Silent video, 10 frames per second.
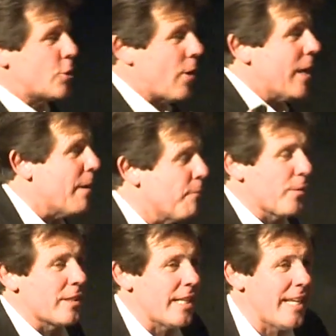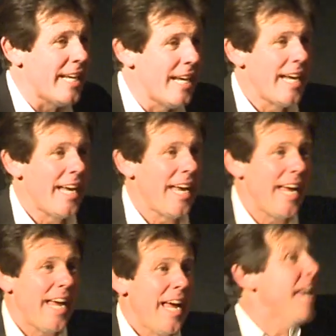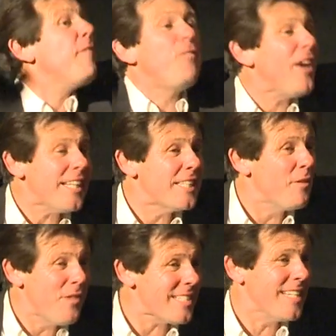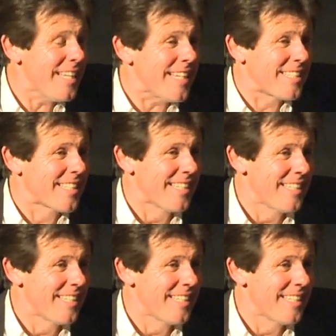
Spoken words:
triumphantly, "Effective, isn't it?"